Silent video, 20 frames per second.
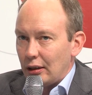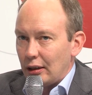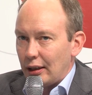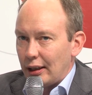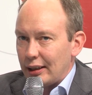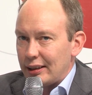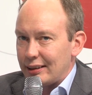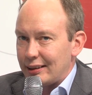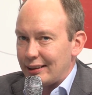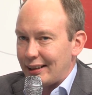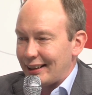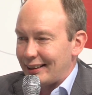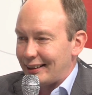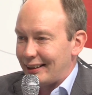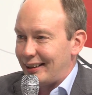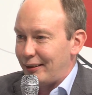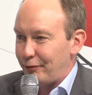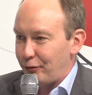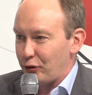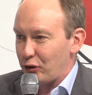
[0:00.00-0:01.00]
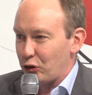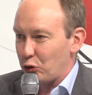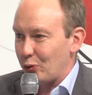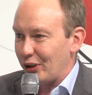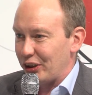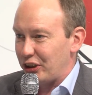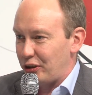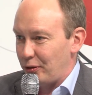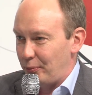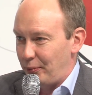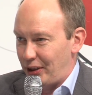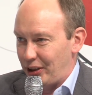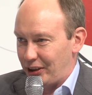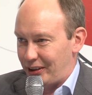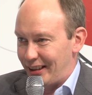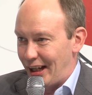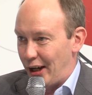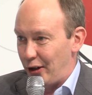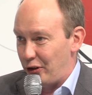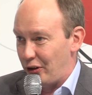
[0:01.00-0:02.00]
That's a difficult question, because
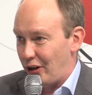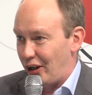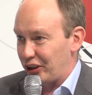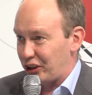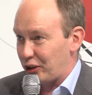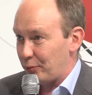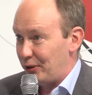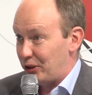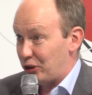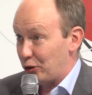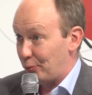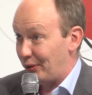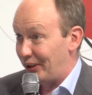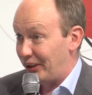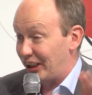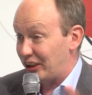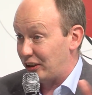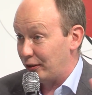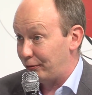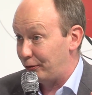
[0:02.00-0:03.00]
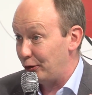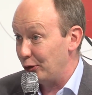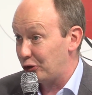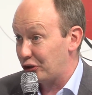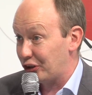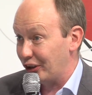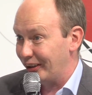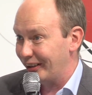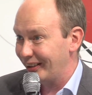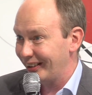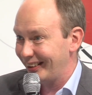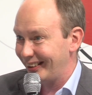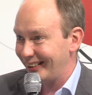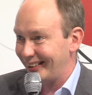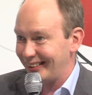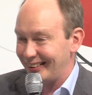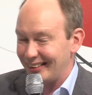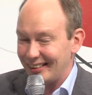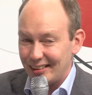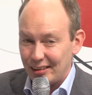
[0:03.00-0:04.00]
now you're asking me to predict the future.
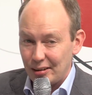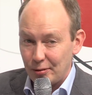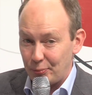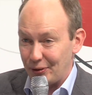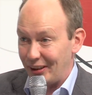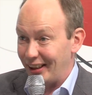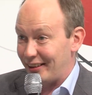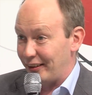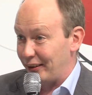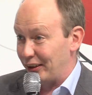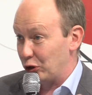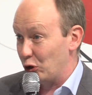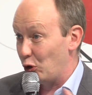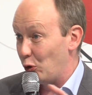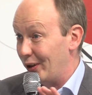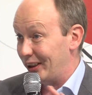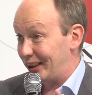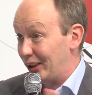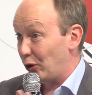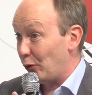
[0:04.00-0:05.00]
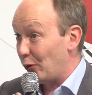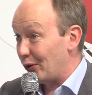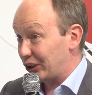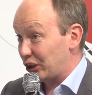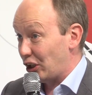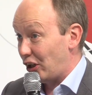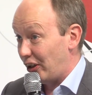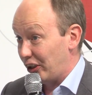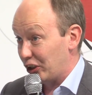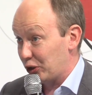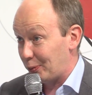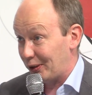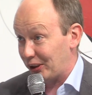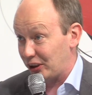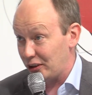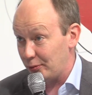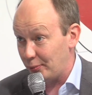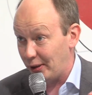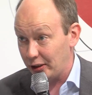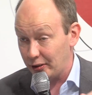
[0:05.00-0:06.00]
Predicting is always hard,
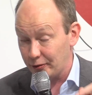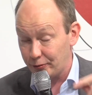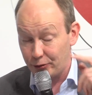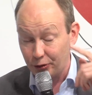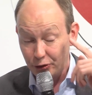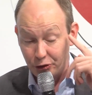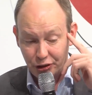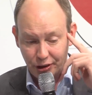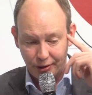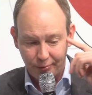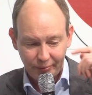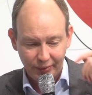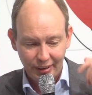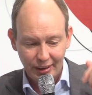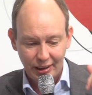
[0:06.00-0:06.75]
especially about the future.